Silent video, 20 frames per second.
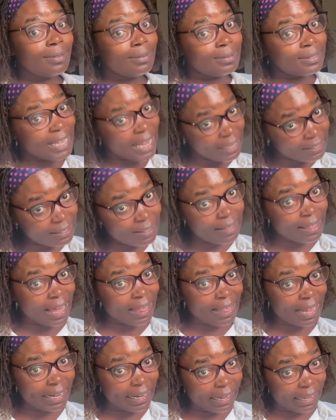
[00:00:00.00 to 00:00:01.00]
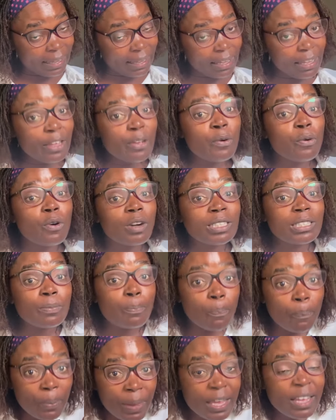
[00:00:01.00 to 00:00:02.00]
just the other day, he was
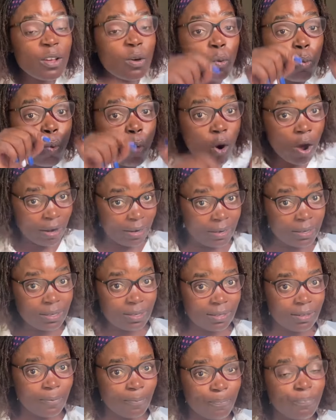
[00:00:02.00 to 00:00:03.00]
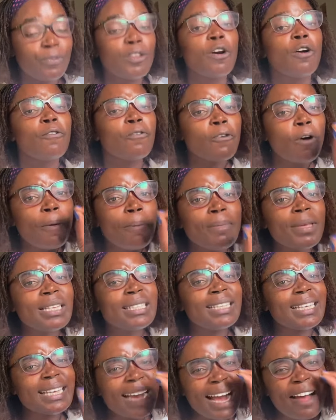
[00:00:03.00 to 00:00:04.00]
being warned for
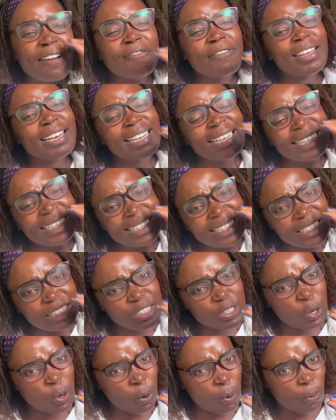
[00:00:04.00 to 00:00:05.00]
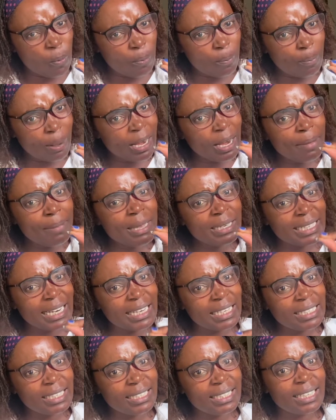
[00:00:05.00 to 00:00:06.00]
missing a very critical
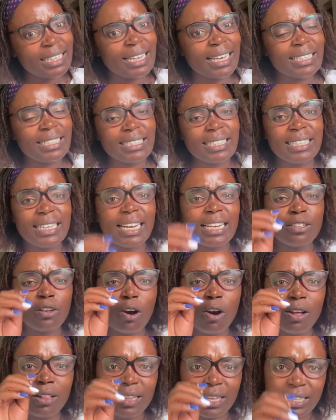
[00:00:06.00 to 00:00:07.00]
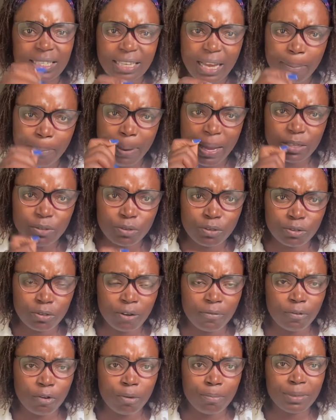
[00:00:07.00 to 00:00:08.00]
parliamentary sitting that needed all the chairpersons
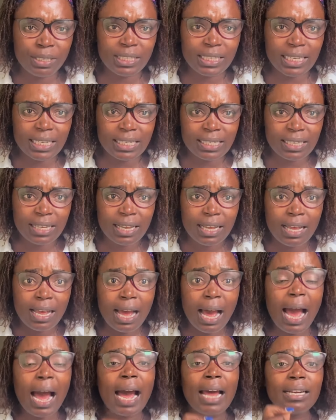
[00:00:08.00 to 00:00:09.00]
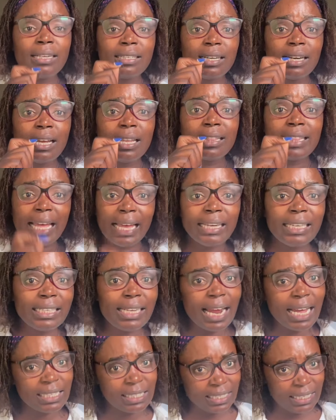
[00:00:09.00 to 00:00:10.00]
of committees and the
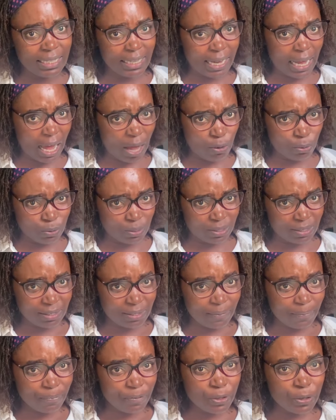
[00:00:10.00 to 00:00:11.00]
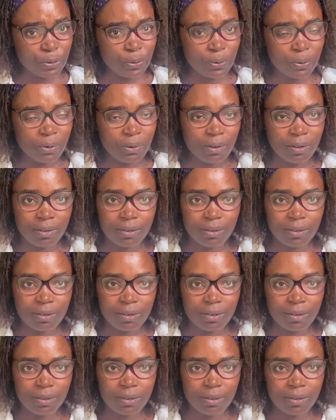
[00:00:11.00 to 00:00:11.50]
leaders in the house. You know,